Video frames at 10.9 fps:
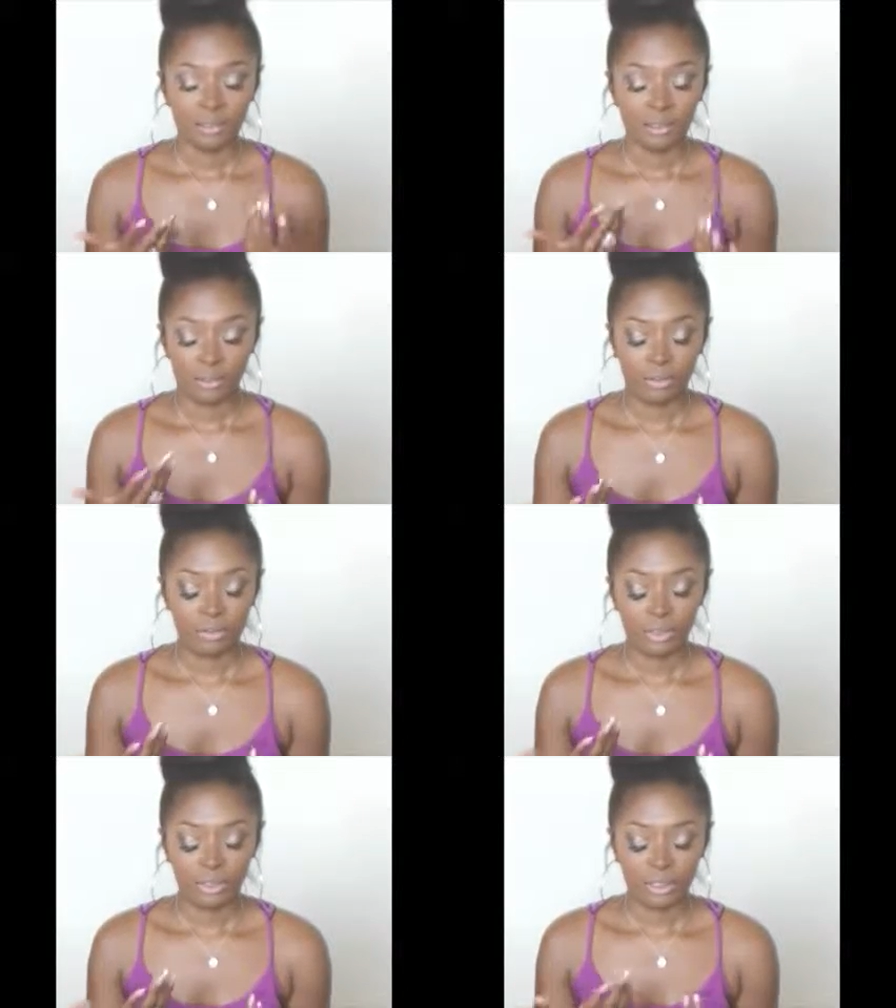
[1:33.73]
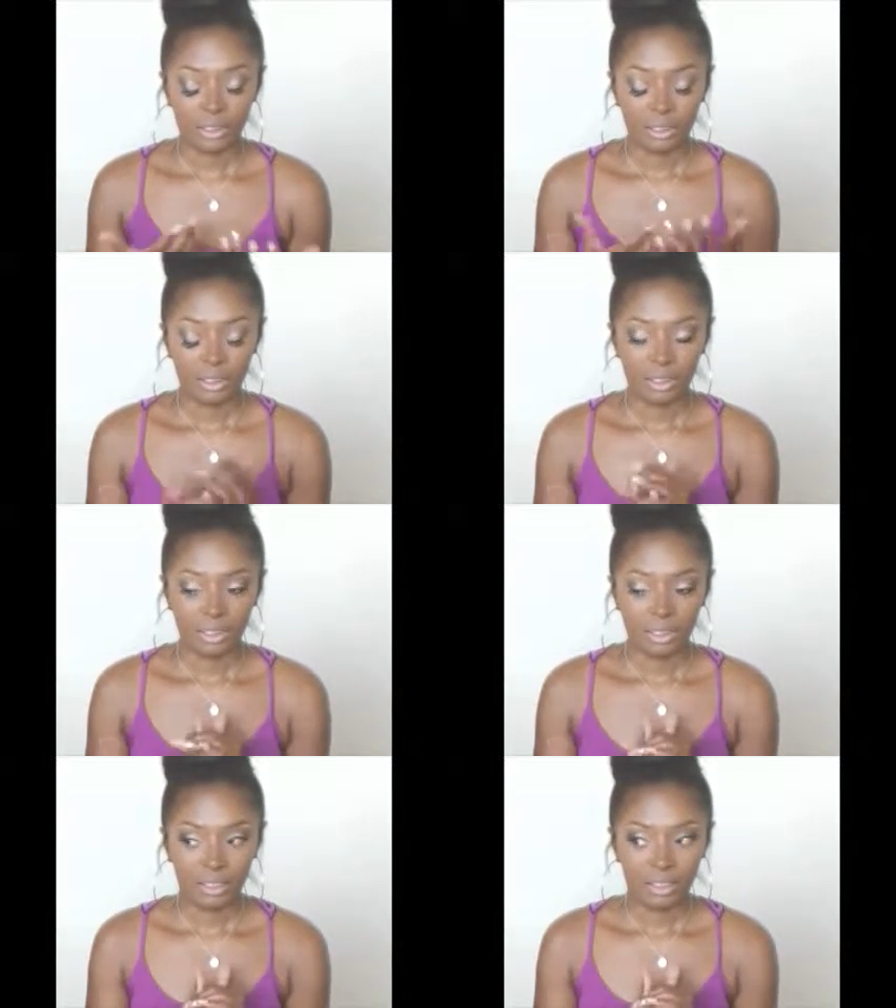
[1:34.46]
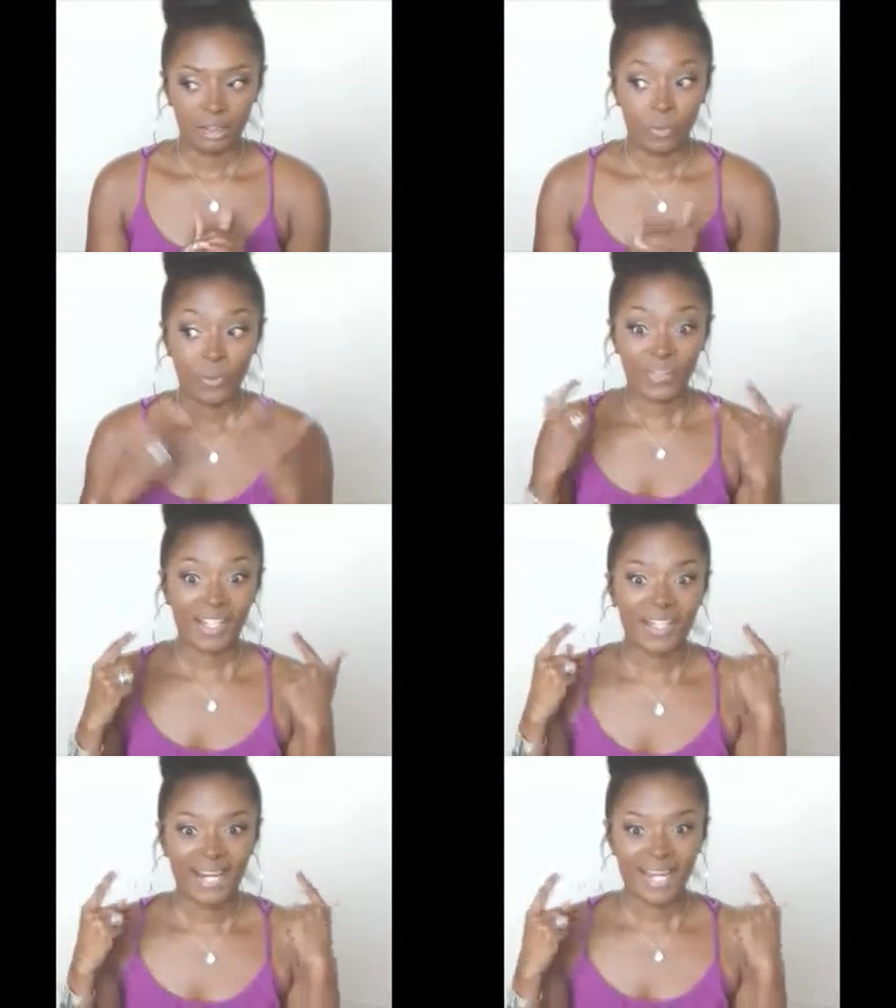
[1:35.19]
early and one
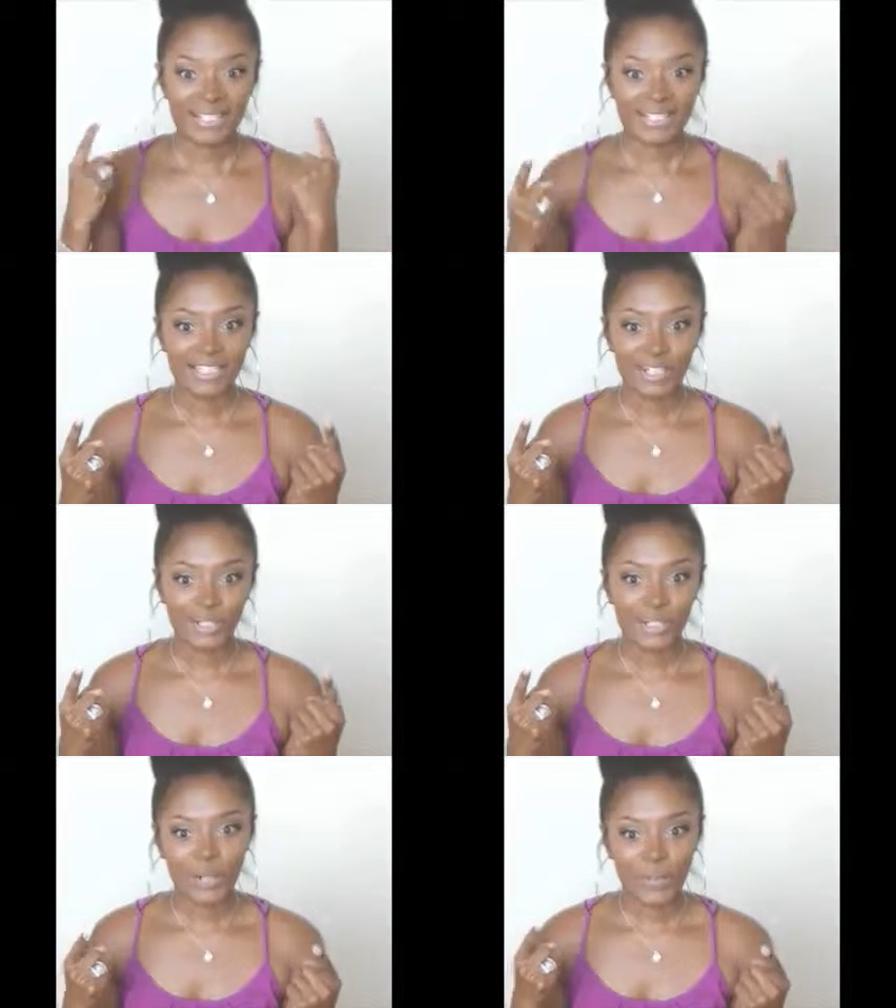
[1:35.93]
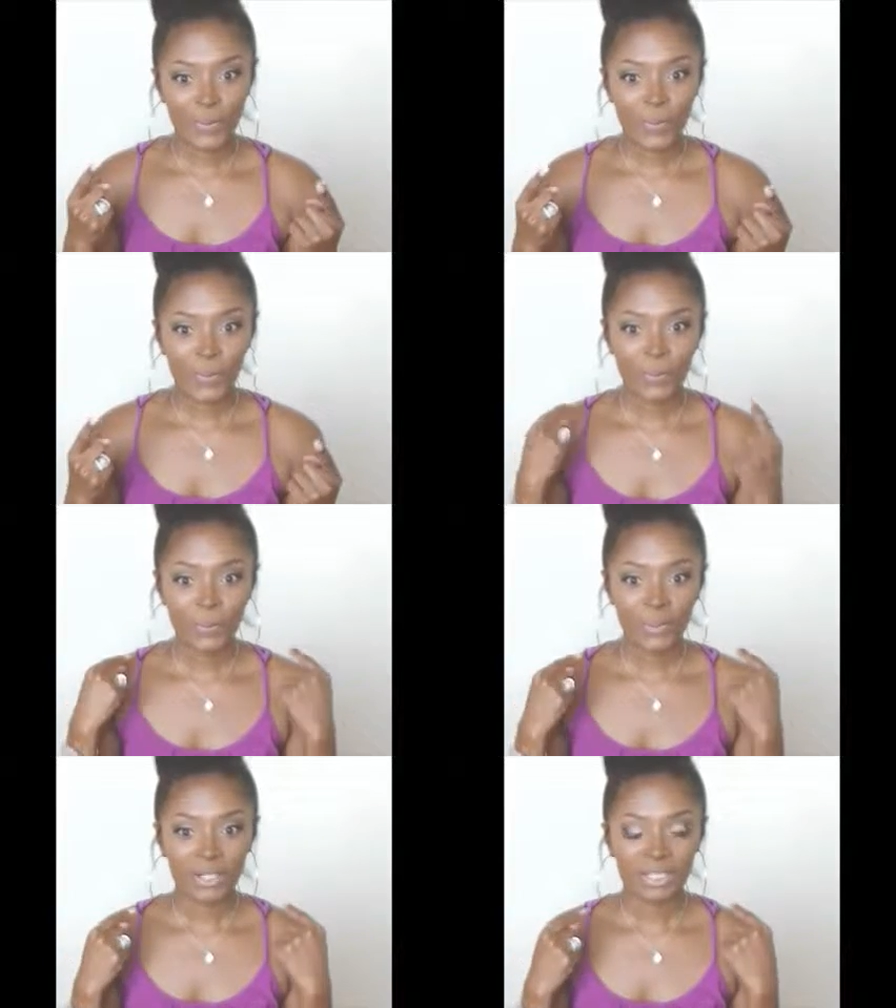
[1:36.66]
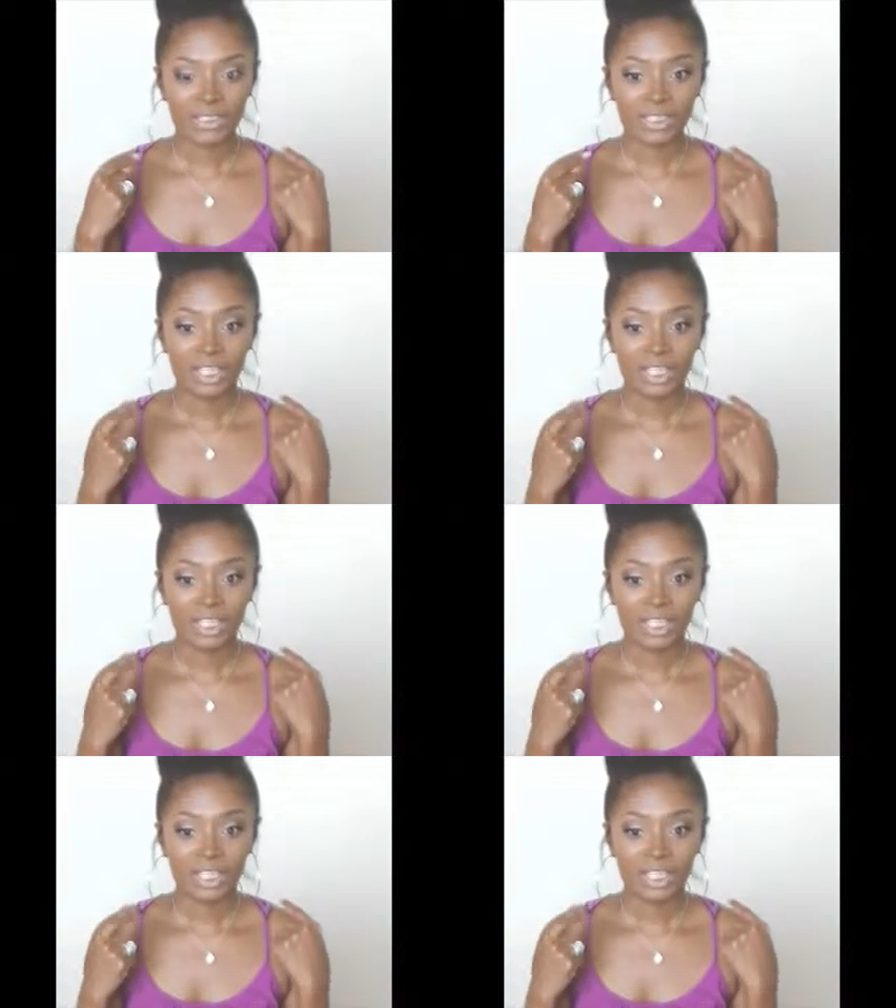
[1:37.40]
thing that I didn't know was